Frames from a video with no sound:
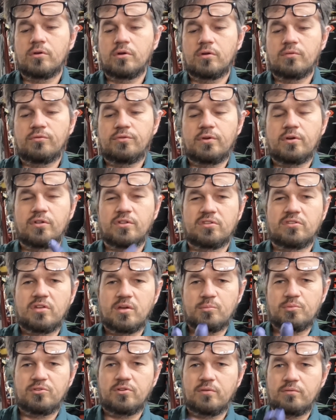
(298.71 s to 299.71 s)
You can feel the
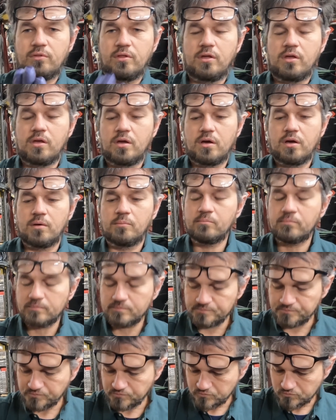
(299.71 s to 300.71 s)
tips of the
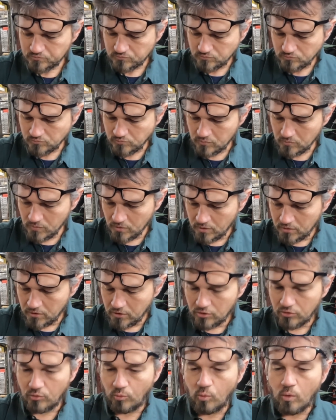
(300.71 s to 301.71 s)

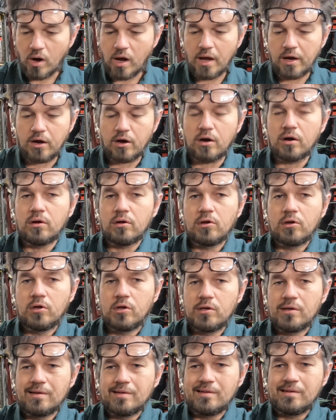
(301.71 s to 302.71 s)
wire
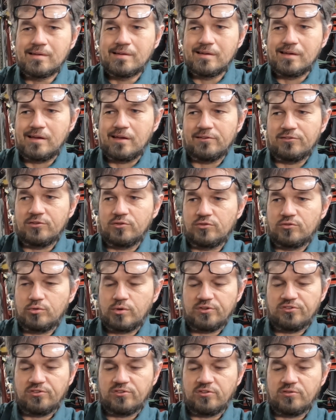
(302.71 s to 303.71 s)
as you
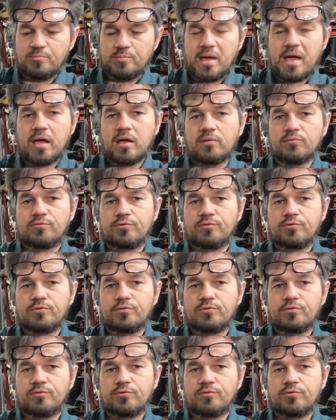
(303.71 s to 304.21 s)
twist this back